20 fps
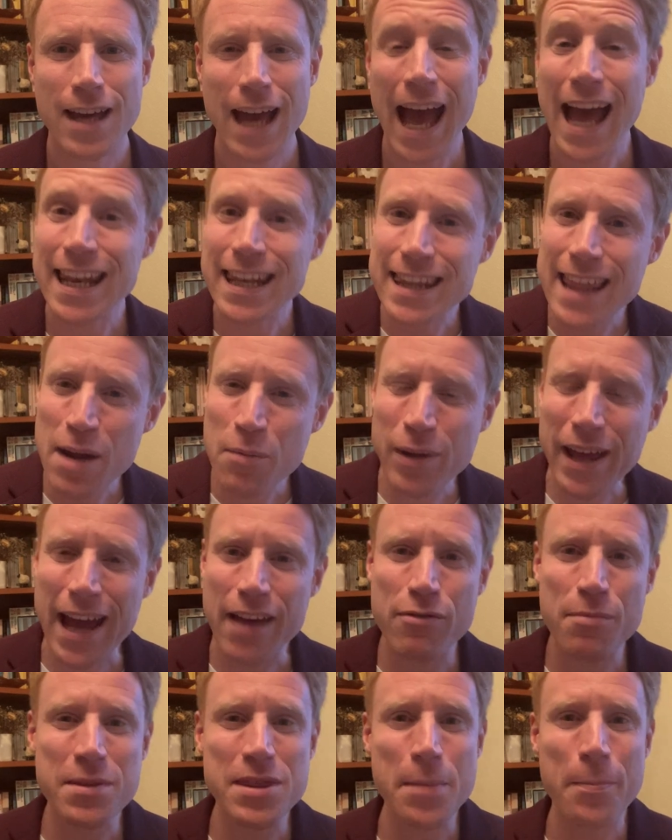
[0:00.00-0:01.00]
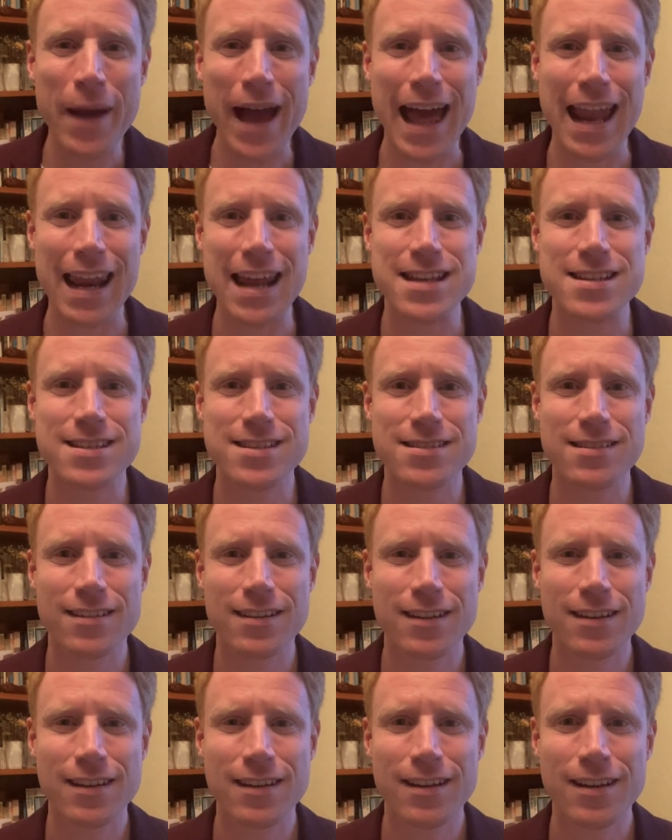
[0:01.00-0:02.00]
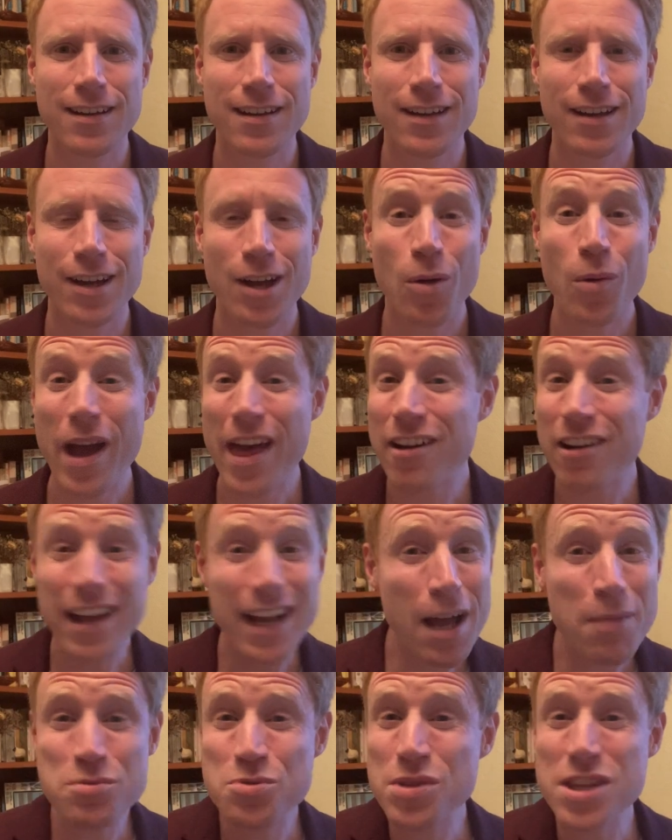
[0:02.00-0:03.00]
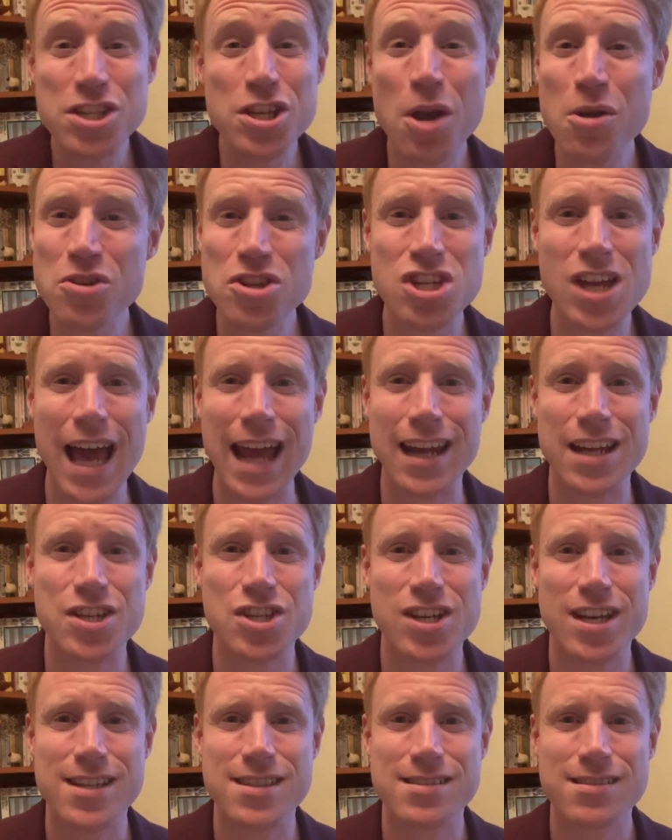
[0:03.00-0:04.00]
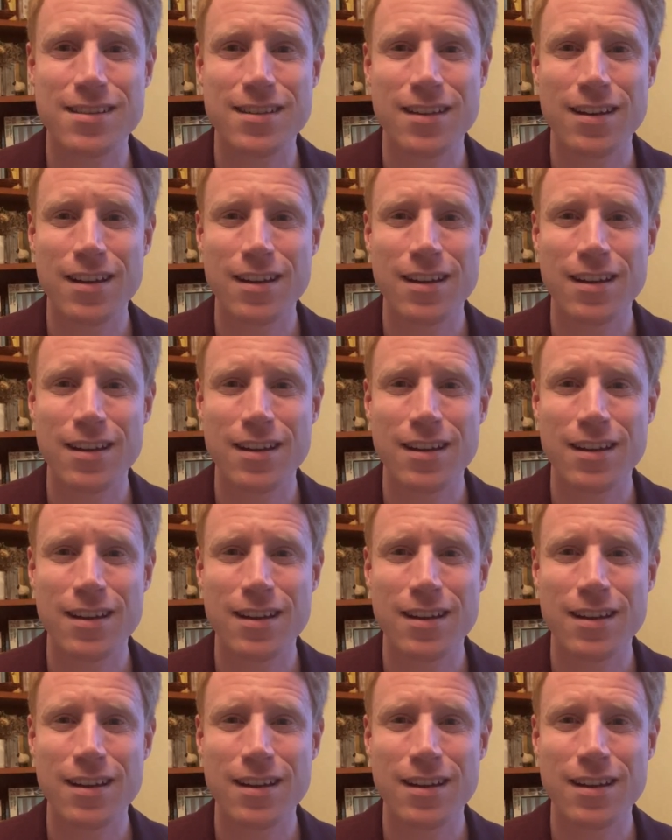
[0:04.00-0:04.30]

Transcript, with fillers: And then we have him in the palace where it comes with its own challenges.